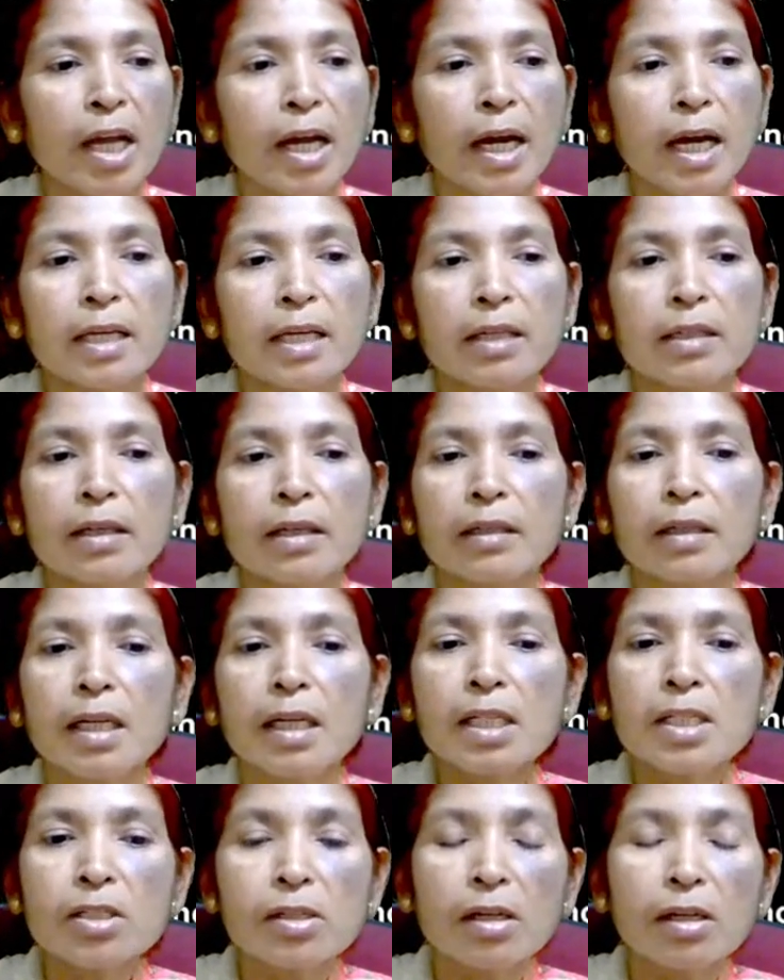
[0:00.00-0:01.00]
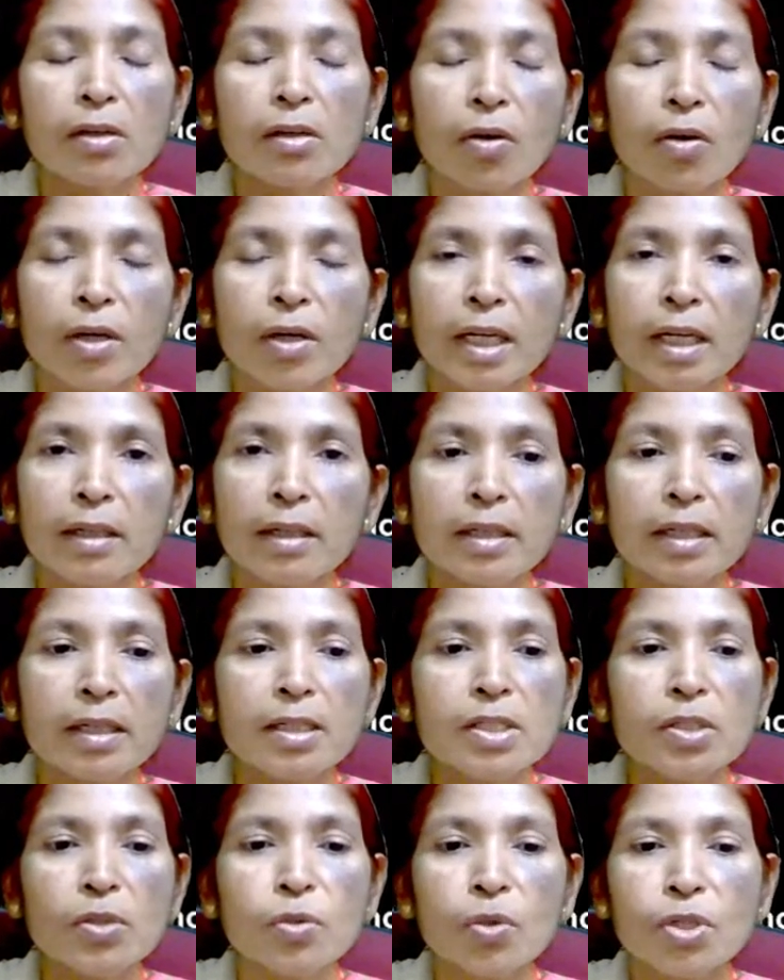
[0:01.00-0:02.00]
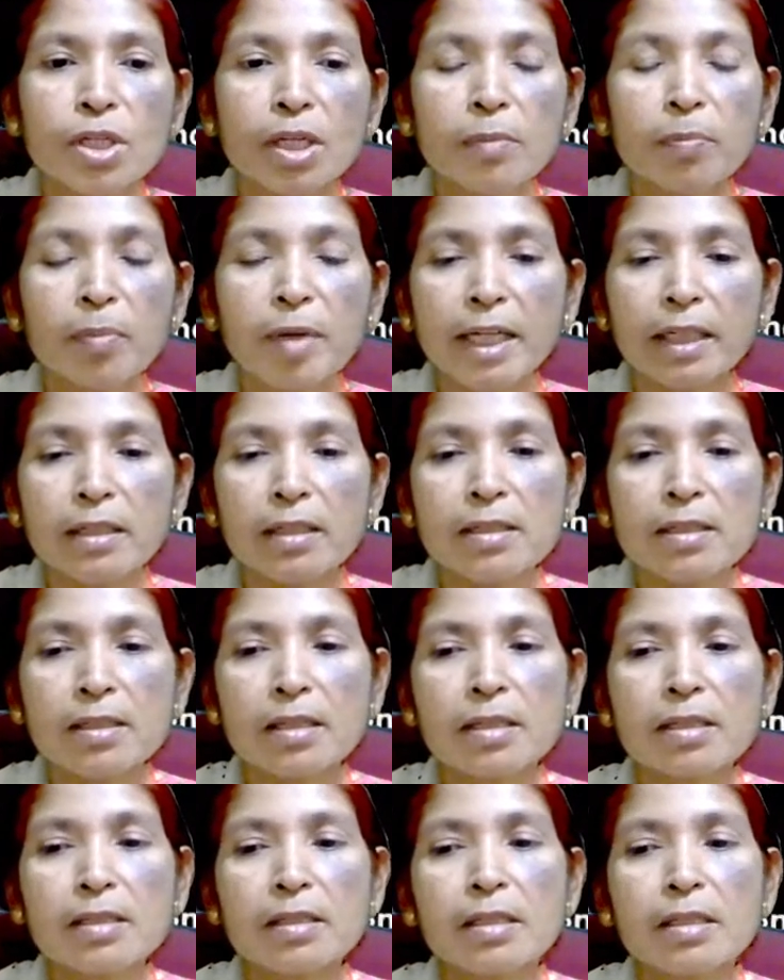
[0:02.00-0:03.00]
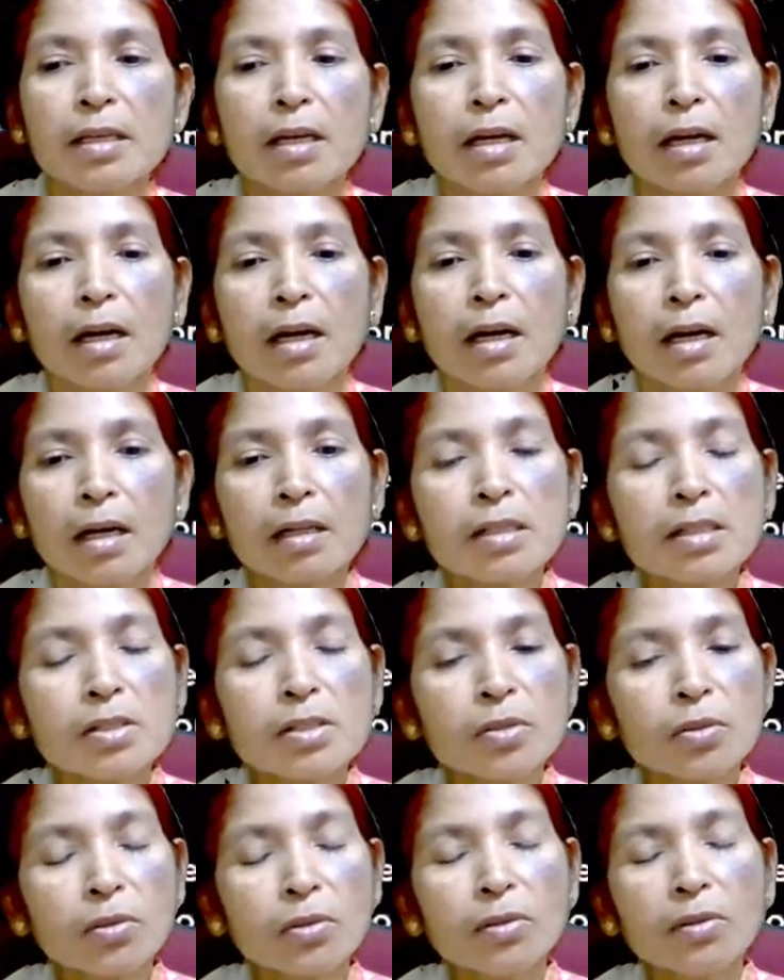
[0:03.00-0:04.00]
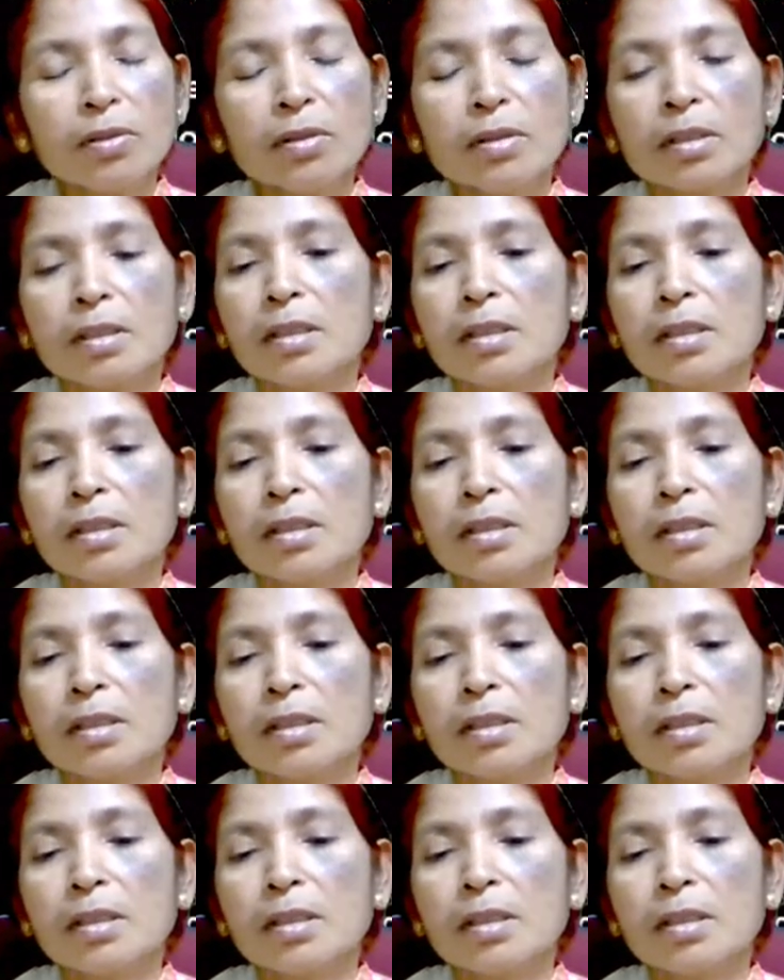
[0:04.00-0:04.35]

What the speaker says: and the cultural oriented social practices also